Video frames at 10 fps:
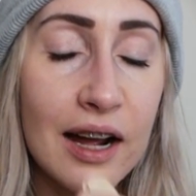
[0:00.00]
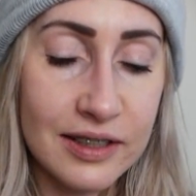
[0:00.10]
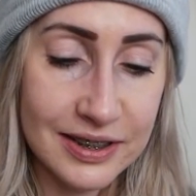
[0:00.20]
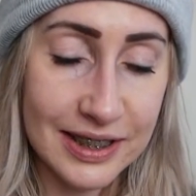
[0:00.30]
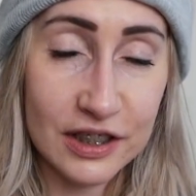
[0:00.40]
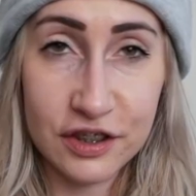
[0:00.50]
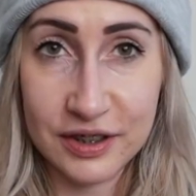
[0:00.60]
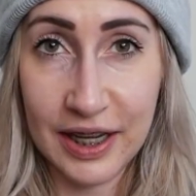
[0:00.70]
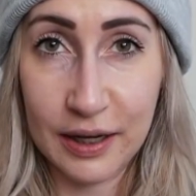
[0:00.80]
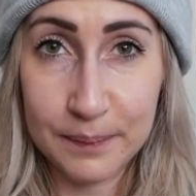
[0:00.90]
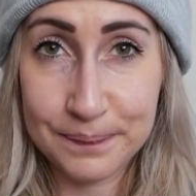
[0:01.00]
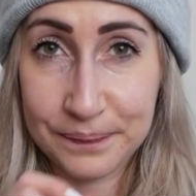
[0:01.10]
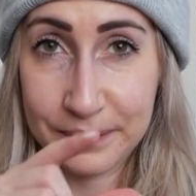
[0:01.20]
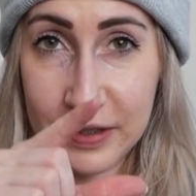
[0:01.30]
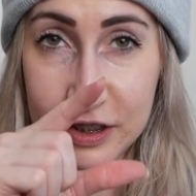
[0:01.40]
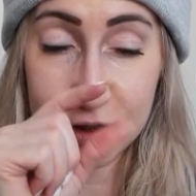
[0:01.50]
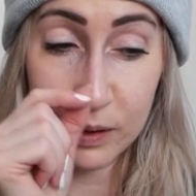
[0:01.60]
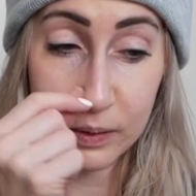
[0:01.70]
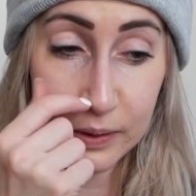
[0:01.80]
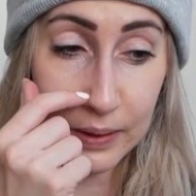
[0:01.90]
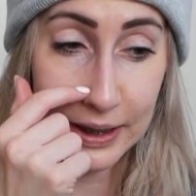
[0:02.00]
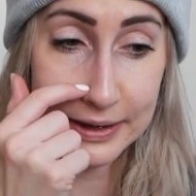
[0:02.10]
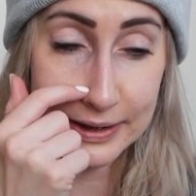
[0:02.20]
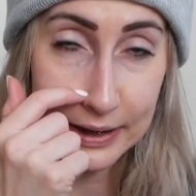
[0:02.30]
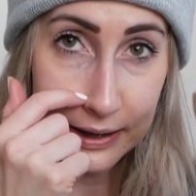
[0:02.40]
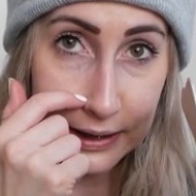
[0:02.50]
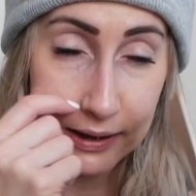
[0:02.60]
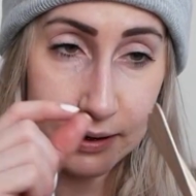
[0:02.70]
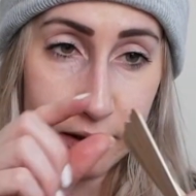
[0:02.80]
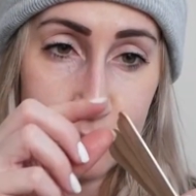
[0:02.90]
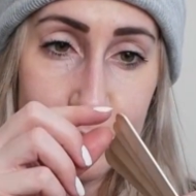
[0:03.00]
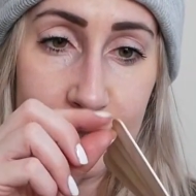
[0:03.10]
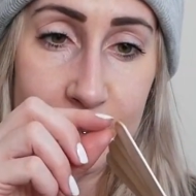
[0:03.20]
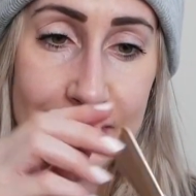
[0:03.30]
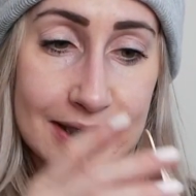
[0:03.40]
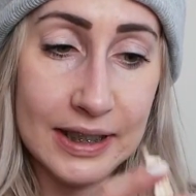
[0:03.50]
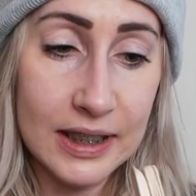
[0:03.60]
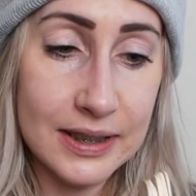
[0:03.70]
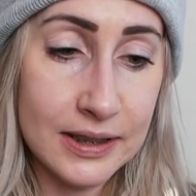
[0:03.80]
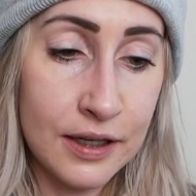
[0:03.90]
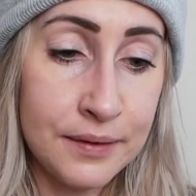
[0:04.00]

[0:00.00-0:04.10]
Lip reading: Because that just like slowly widens it, like the little bit that the stick is.